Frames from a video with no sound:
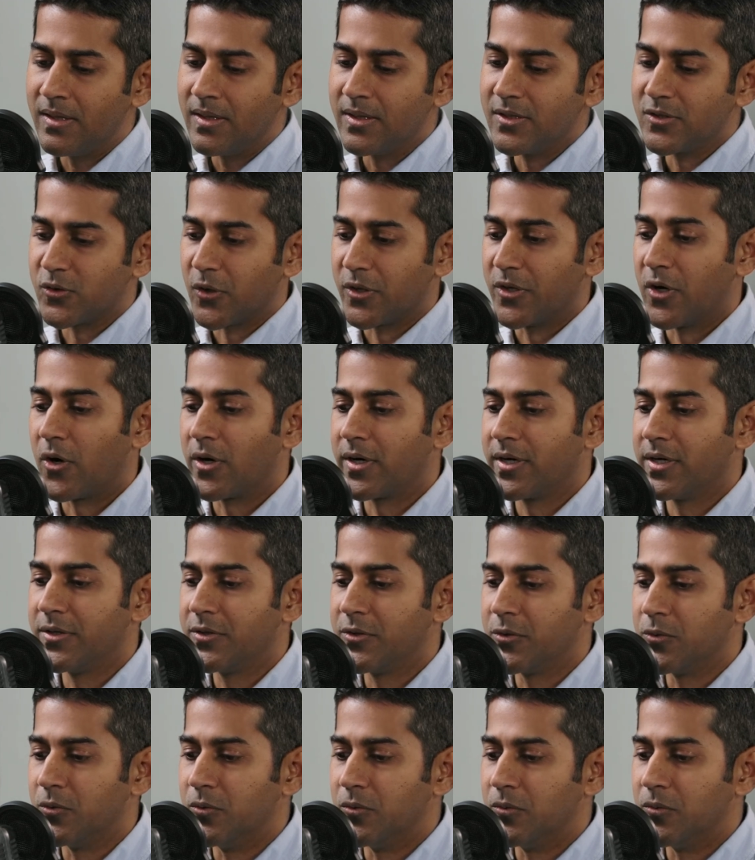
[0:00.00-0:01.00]
So in order
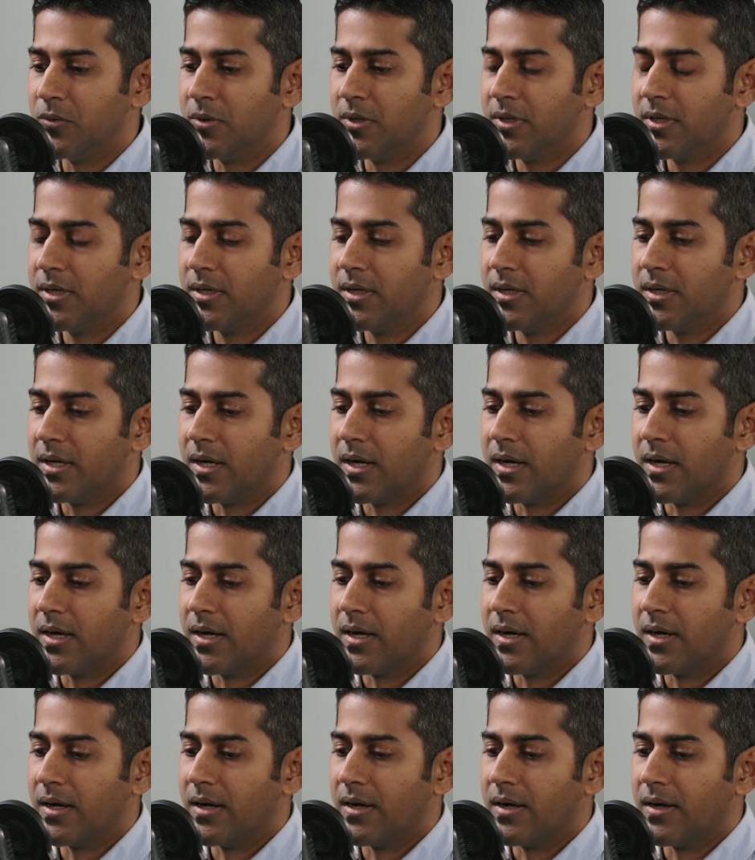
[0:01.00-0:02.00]
to
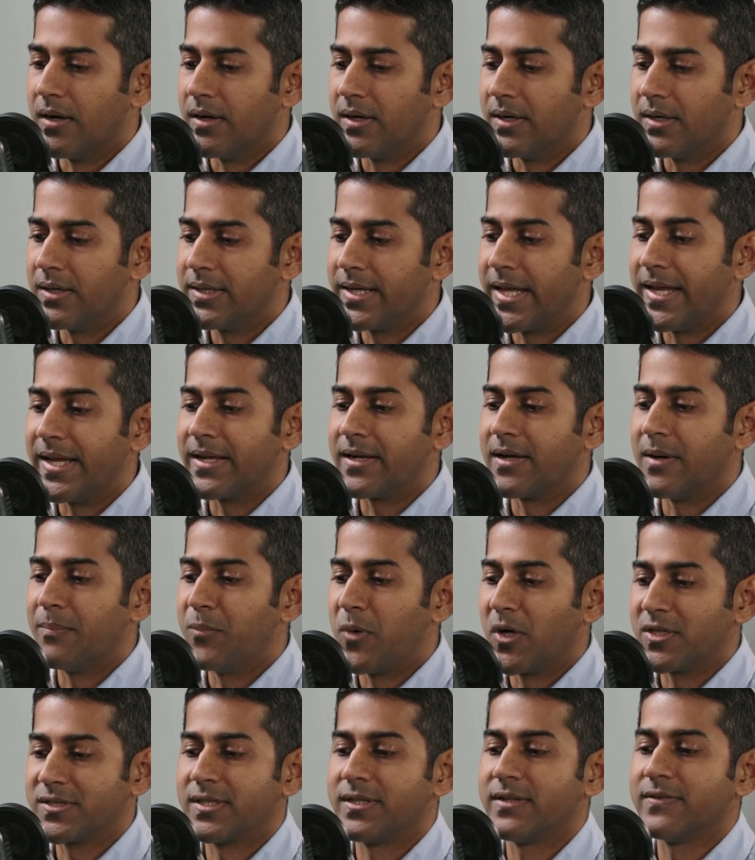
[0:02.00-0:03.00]
take a
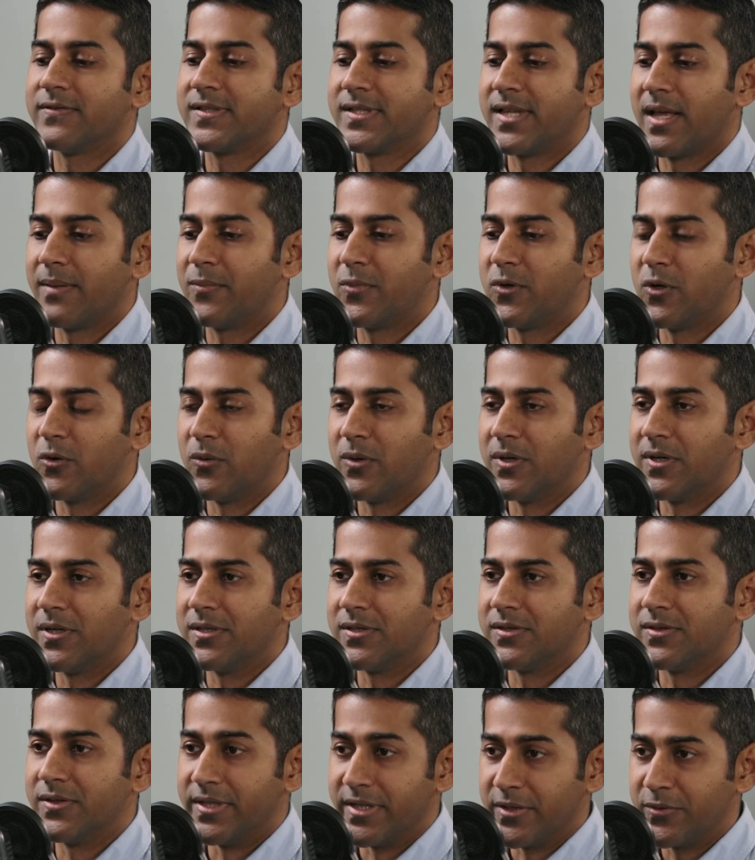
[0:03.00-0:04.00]
positive step
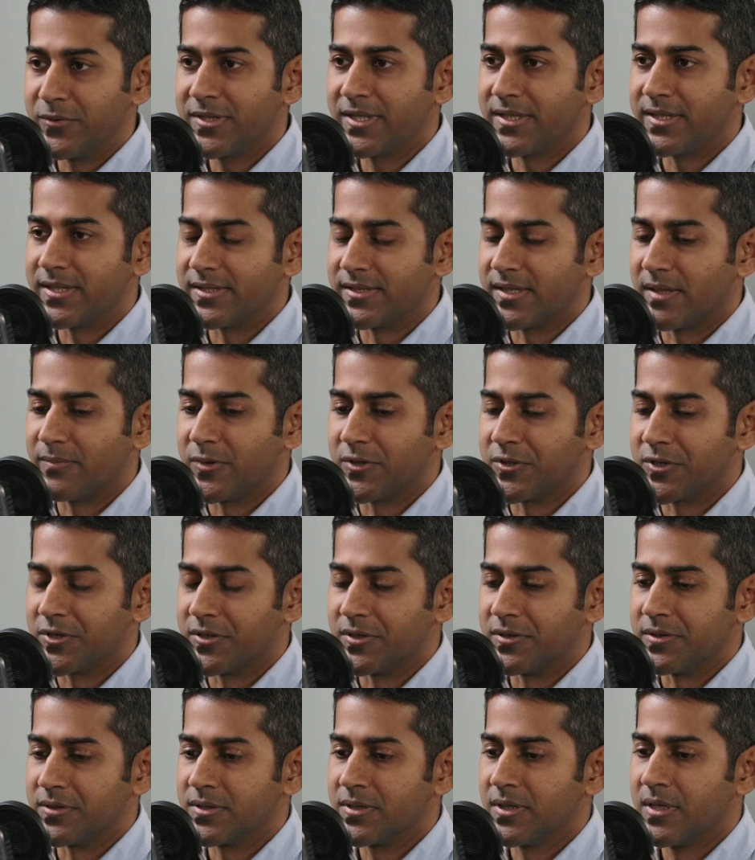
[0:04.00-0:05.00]
towards reducing these
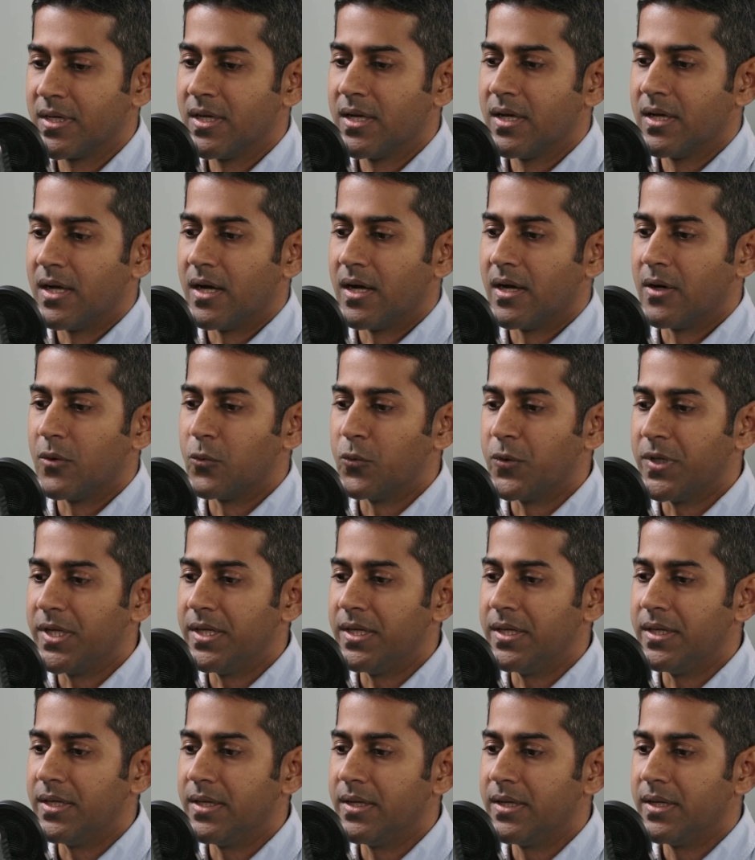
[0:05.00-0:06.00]
emissions,
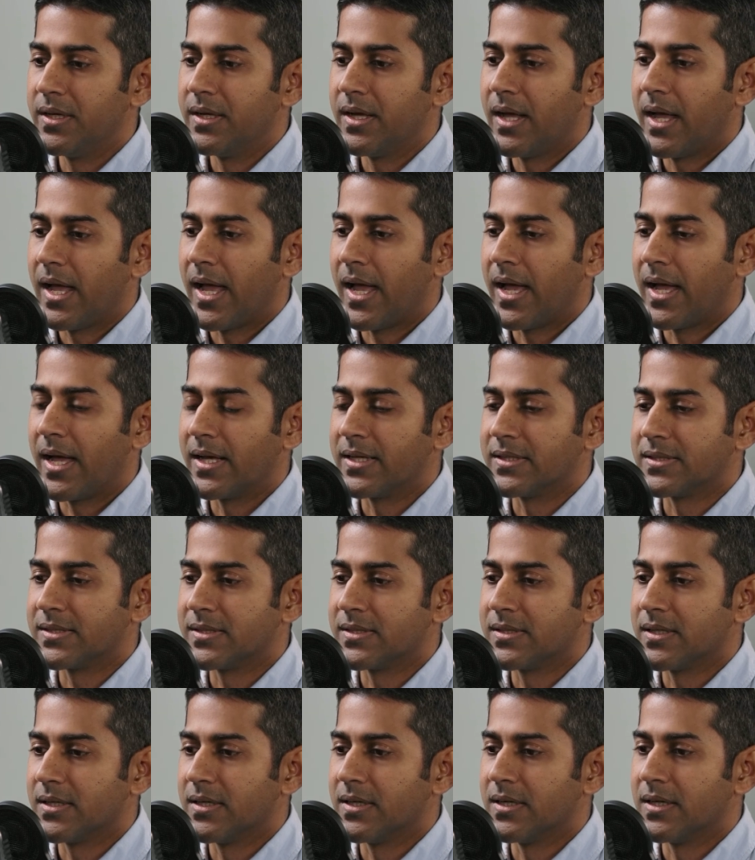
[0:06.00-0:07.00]
we
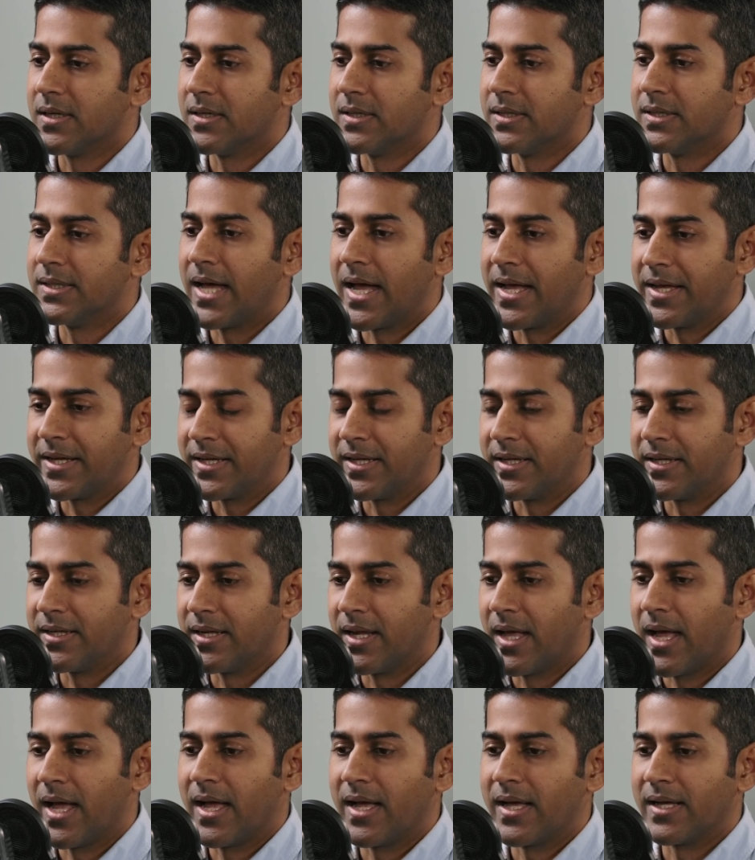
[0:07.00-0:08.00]
as Daikin,
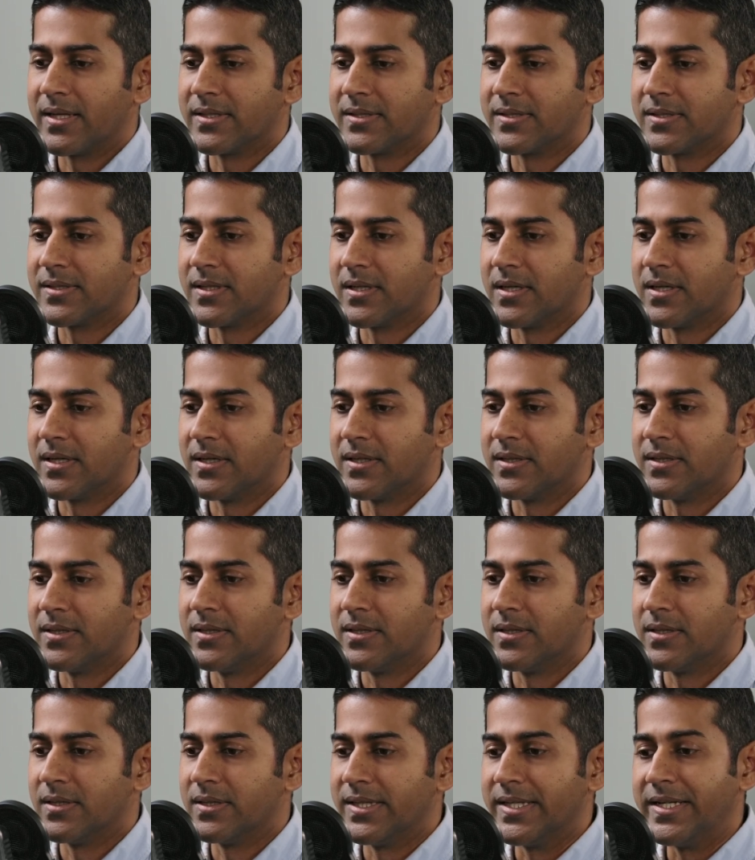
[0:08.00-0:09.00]
as
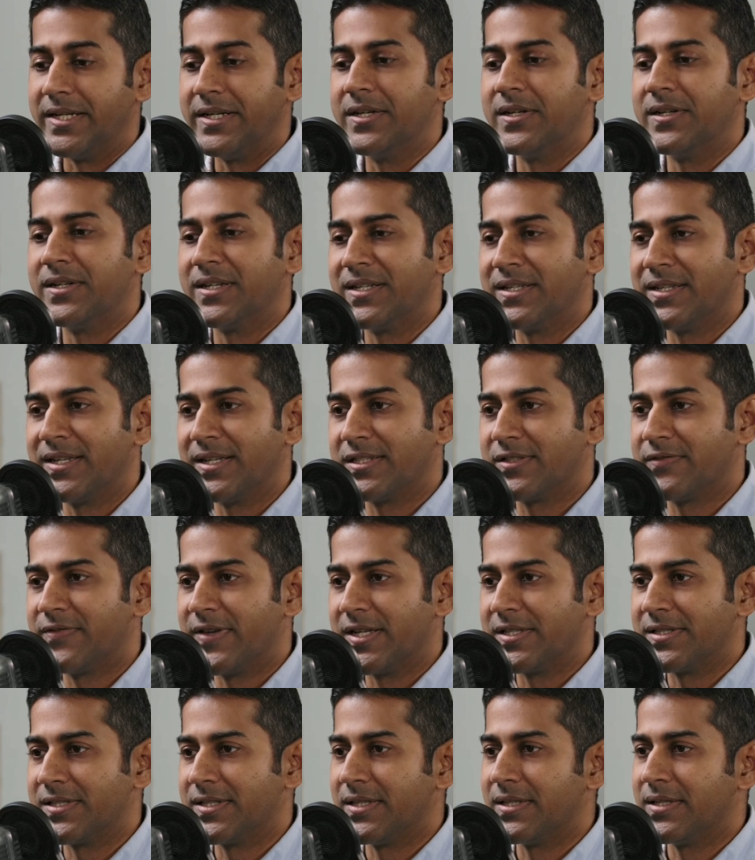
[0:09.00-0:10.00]
the leader in
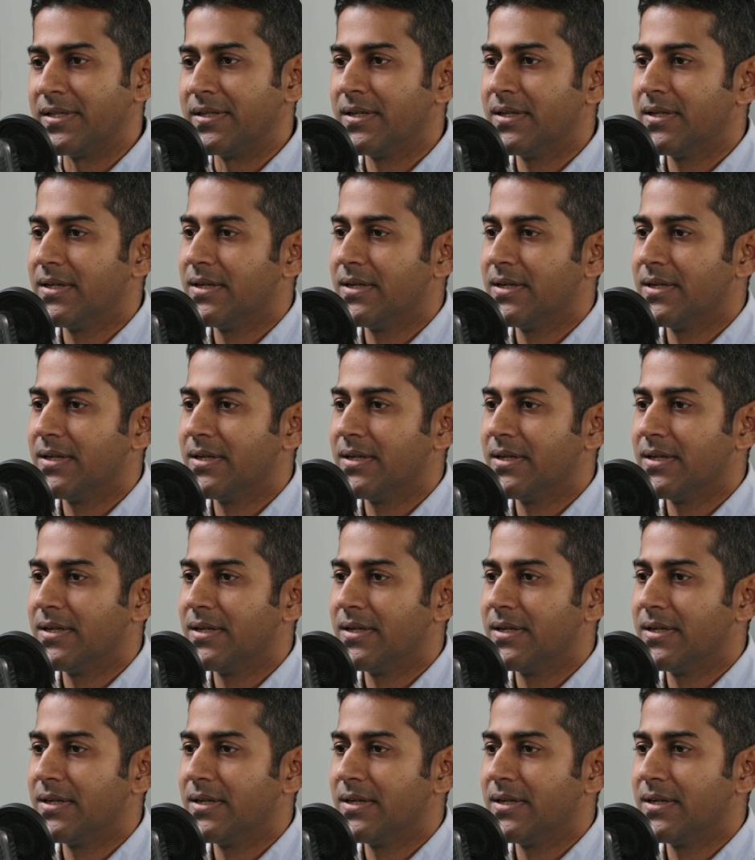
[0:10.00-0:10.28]
HVAC